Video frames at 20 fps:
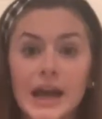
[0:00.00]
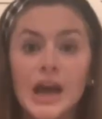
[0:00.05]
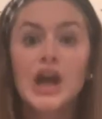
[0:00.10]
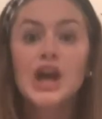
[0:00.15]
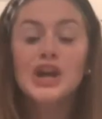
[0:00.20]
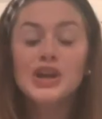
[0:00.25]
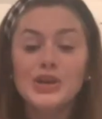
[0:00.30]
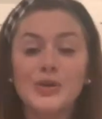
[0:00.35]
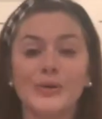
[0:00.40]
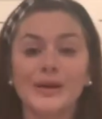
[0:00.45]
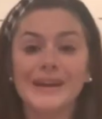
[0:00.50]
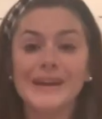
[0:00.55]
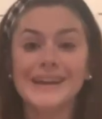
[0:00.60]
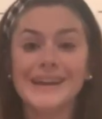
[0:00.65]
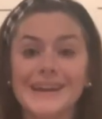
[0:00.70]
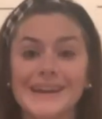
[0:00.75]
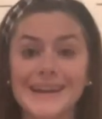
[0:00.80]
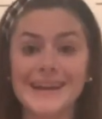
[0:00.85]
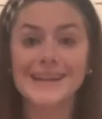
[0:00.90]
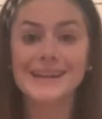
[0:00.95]
You can
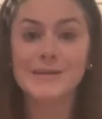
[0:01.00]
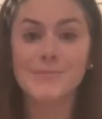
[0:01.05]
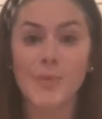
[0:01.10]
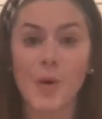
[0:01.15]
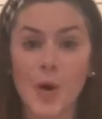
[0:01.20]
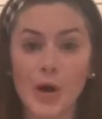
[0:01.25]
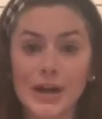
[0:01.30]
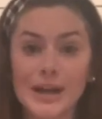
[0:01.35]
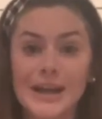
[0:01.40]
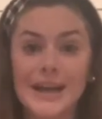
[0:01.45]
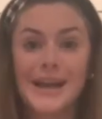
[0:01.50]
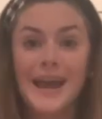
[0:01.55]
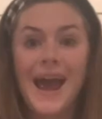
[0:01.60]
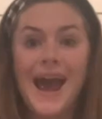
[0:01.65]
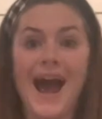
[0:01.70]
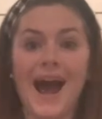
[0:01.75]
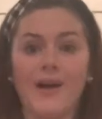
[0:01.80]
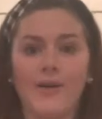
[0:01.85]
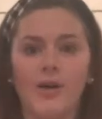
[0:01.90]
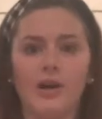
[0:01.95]
eat it in the morning.
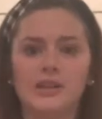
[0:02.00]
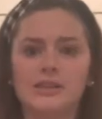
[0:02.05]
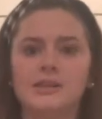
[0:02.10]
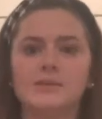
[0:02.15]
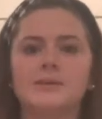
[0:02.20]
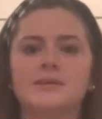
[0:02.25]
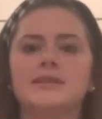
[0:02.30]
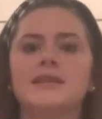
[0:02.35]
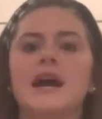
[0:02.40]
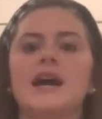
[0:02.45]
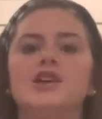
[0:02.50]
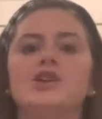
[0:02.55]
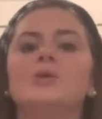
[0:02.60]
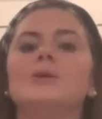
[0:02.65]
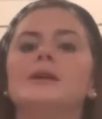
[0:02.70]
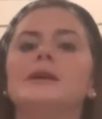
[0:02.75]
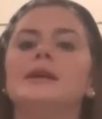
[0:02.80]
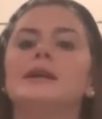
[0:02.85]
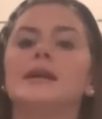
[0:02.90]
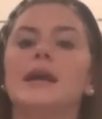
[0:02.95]
How awesome is that? You
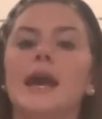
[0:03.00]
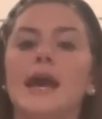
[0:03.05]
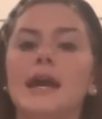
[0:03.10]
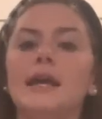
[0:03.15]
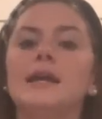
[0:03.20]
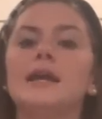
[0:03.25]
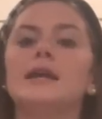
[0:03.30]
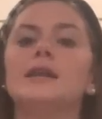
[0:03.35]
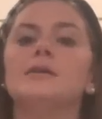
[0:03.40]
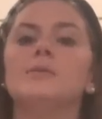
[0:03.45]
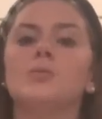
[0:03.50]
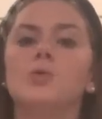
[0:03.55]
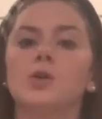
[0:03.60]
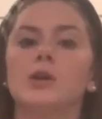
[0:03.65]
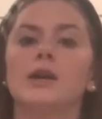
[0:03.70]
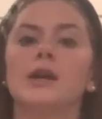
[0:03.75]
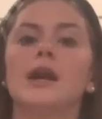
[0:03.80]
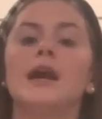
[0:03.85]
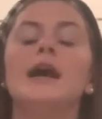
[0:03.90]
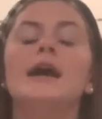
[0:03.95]
can eat cake in the
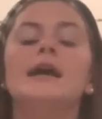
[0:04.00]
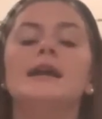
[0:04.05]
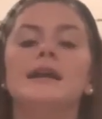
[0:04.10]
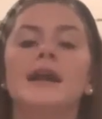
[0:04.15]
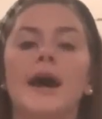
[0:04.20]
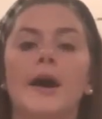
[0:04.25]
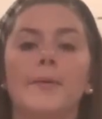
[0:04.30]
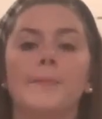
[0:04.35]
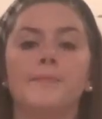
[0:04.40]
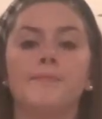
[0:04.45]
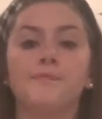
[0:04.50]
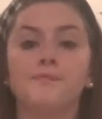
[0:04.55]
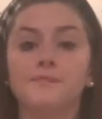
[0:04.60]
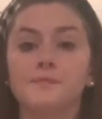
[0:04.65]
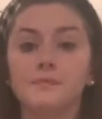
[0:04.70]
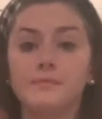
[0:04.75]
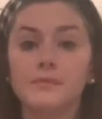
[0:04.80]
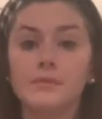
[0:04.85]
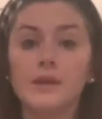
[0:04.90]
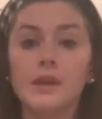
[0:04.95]
morning. Now,
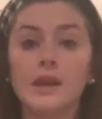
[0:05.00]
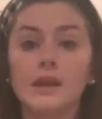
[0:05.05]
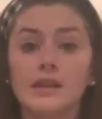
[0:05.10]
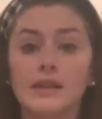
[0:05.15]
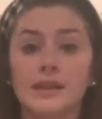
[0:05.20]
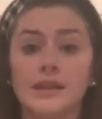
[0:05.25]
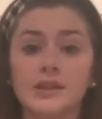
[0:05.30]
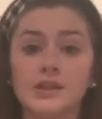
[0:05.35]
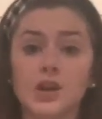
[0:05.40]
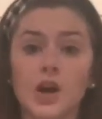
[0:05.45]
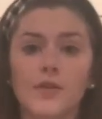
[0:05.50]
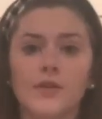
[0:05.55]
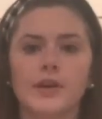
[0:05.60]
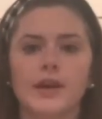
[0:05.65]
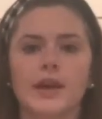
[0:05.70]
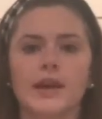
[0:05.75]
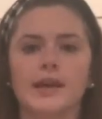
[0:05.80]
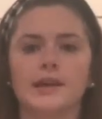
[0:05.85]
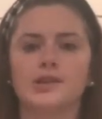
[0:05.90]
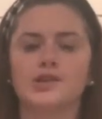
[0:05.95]
this coffee
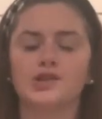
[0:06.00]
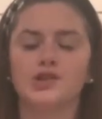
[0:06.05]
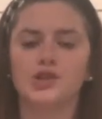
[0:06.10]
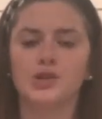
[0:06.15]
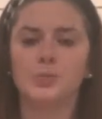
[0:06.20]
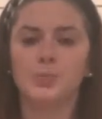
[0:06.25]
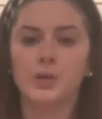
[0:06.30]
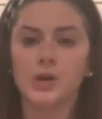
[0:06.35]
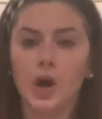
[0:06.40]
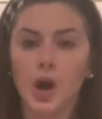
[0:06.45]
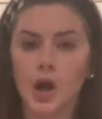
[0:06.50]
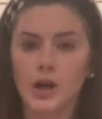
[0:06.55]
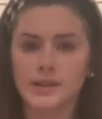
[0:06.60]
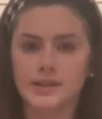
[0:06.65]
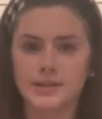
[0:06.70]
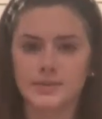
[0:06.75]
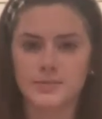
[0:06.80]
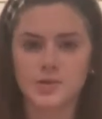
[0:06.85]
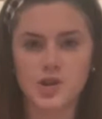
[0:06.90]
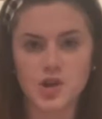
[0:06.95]
cake is super
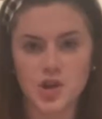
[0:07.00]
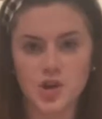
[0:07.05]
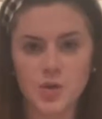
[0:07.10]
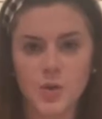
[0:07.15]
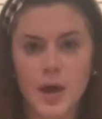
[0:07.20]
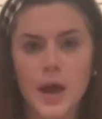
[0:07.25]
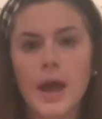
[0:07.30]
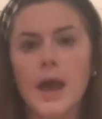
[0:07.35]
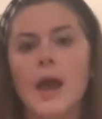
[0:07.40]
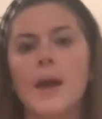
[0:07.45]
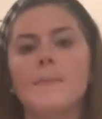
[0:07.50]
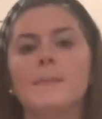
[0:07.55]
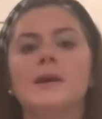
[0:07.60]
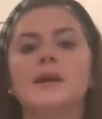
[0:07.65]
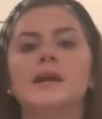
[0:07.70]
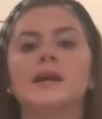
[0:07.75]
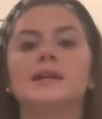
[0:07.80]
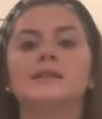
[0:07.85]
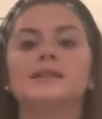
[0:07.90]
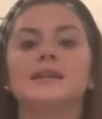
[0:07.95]
awesome too
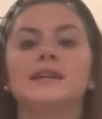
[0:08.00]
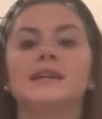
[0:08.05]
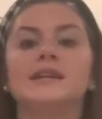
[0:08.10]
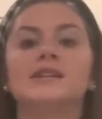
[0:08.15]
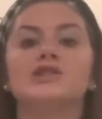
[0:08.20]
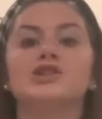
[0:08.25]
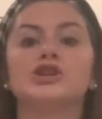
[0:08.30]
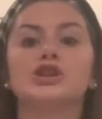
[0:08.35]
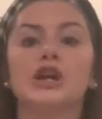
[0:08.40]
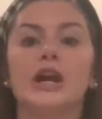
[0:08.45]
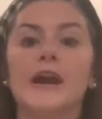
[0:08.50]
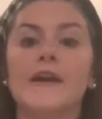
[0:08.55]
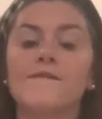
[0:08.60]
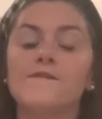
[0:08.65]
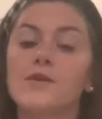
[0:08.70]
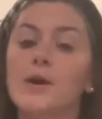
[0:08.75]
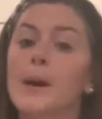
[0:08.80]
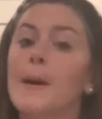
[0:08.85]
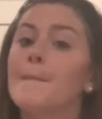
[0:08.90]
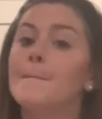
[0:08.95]
because it is great
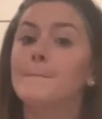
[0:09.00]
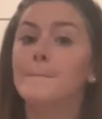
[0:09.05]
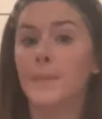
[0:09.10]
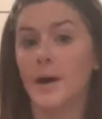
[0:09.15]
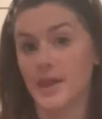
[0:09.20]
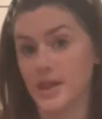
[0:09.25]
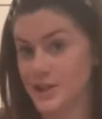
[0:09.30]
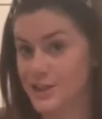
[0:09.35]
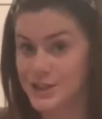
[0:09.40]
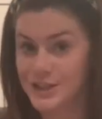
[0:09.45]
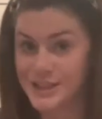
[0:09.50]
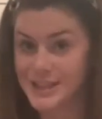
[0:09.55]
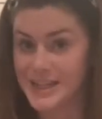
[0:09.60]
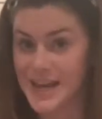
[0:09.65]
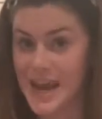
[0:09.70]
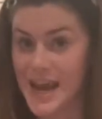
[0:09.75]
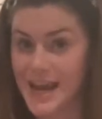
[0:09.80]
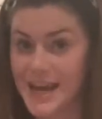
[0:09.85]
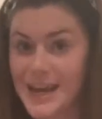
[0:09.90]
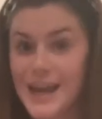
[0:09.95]
for Mother's
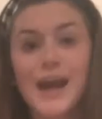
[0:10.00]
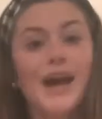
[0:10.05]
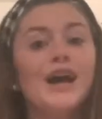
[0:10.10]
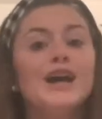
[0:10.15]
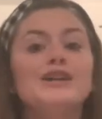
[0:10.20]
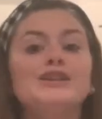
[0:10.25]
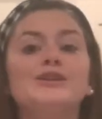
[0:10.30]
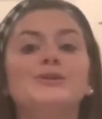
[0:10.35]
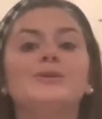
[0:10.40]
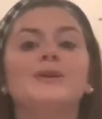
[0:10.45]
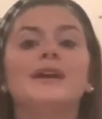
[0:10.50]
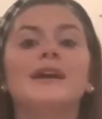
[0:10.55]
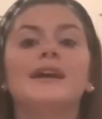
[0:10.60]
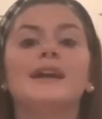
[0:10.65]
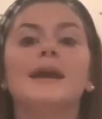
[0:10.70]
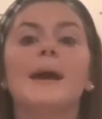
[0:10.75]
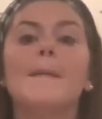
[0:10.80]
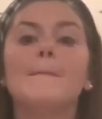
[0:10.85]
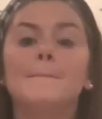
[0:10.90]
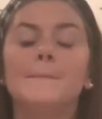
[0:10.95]
Day. You
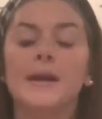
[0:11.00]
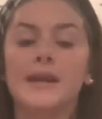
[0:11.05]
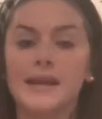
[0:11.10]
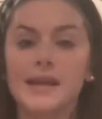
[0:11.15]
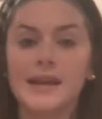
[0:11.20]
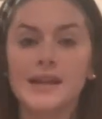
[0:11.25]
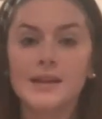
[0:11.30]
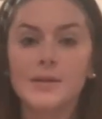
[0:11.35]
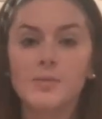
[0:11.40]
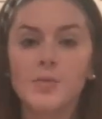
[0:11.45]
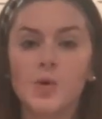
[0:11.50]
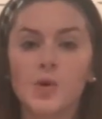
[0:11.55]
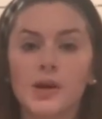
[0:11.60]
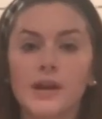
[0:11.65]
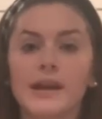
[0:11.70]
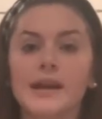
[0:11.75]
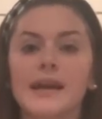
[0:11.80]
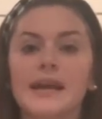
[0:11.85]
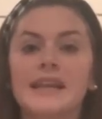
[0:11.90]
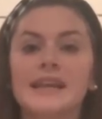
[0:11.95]
can make it in the
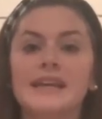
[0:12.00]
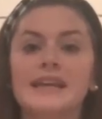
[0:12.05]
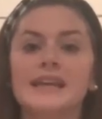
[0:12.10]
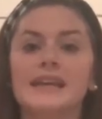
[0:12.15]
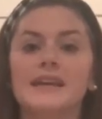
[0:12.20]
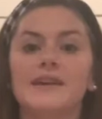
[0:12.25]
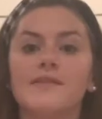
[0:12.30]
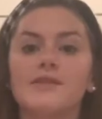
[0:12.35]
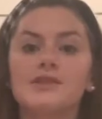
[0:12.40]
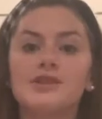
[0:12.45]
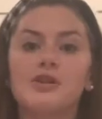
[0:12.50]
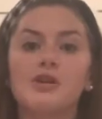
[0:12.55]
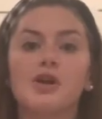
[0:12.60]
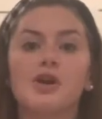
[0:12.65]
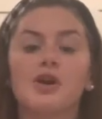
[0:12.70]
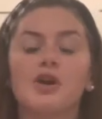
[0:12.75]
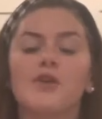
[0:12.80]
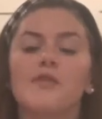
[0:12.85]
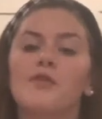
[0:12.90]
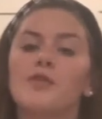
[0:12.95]
morning and then give it to
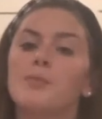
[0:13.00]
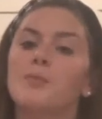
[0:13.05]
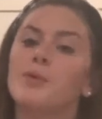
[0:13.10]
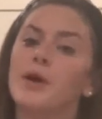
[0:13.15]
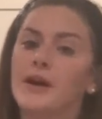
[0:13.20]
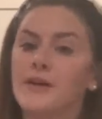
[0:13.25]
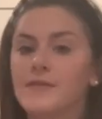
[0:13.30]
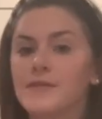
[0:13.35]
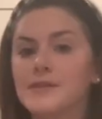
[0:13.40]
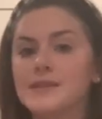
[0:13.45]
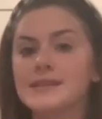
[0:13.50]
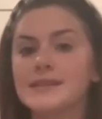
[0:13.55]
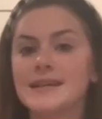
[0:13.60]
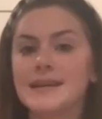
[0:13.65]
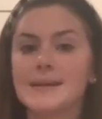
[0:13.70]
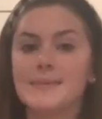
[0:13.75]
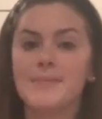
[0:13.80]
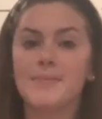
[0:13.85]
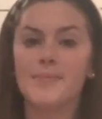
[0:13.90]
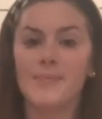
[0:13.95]
her for breakfast
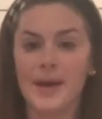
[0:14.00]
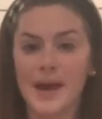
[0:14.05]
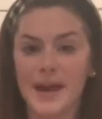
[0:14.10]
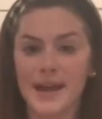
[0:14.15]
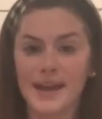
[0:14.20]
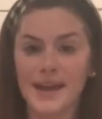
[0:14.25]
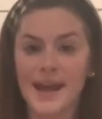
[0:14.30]
in bed.